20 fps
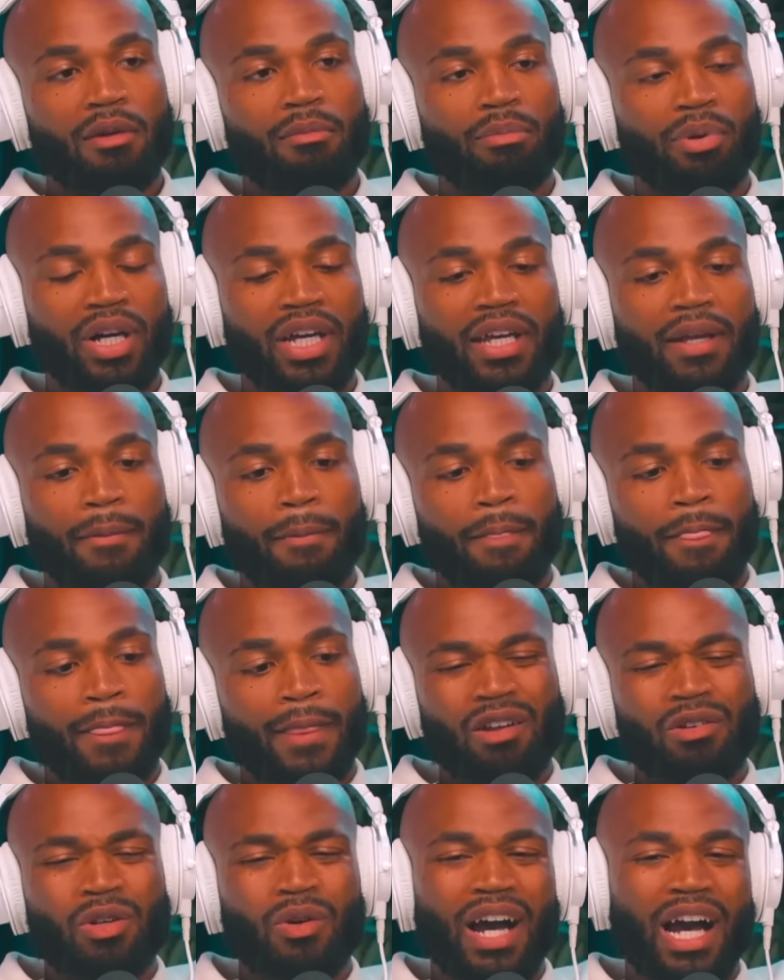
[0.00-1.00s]
But
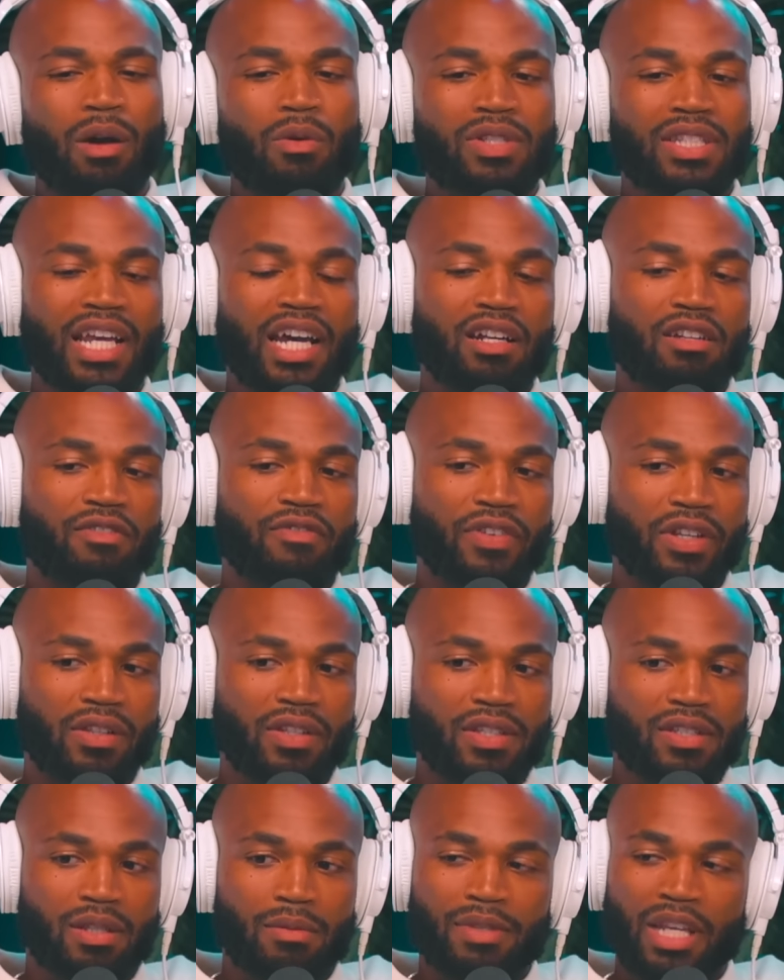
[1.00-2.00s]
I don't know, I was kind of
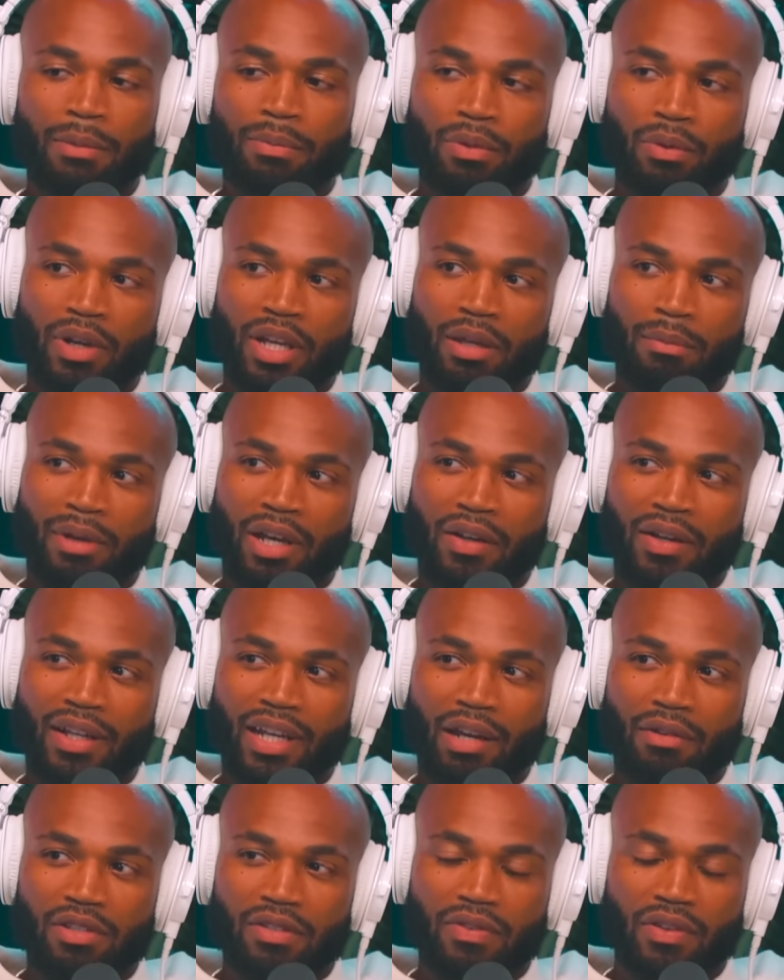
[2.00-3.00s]
feeling some type of way about it.
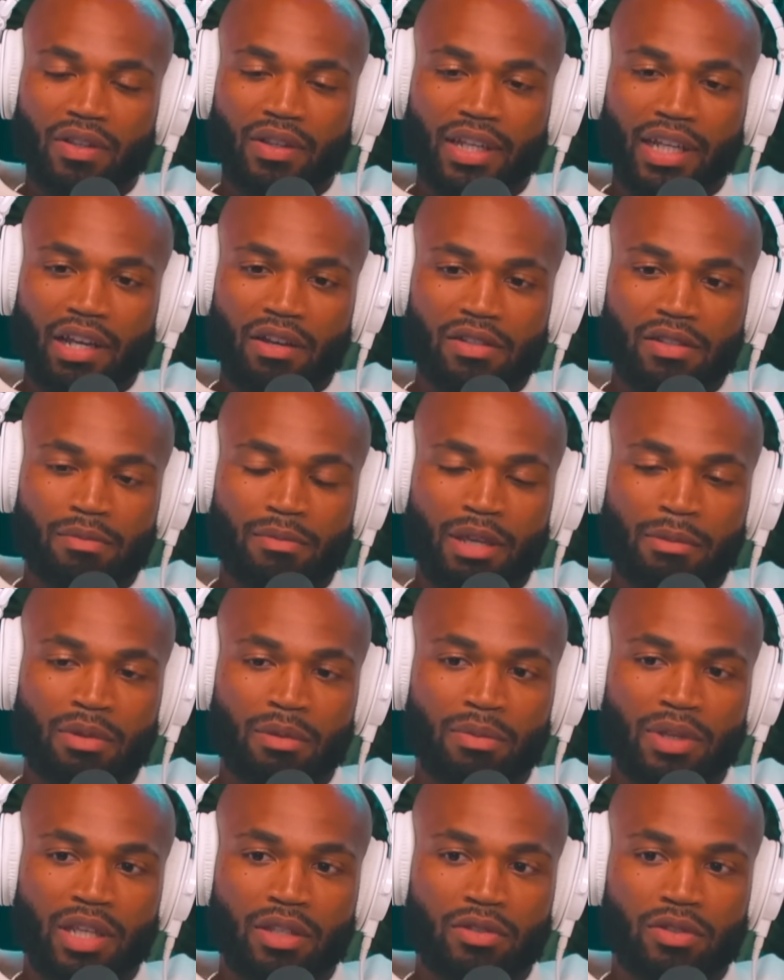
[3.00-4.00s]
I was feeling like I was
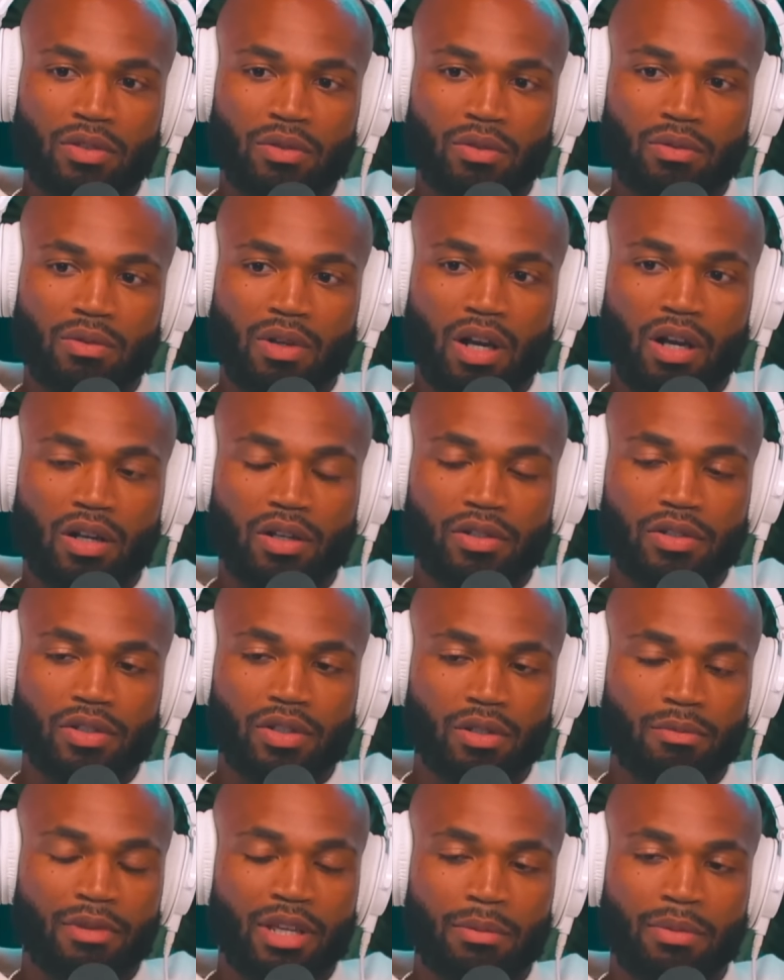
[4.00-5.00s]
maybe being too
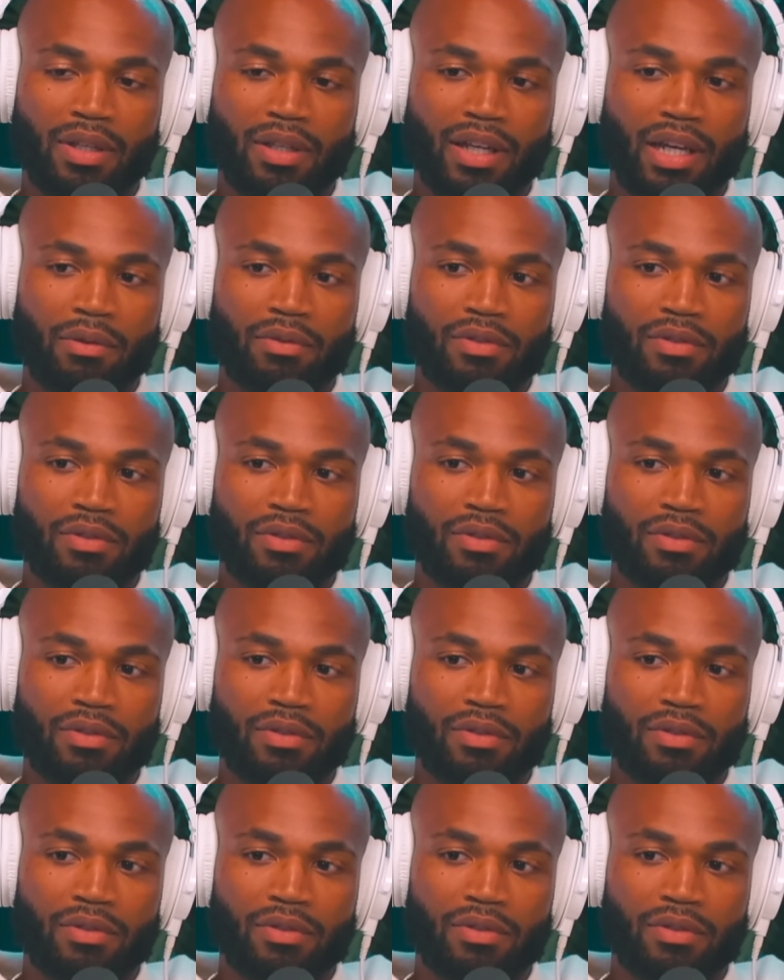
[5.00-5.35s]
harsh or maybe mm-hmm.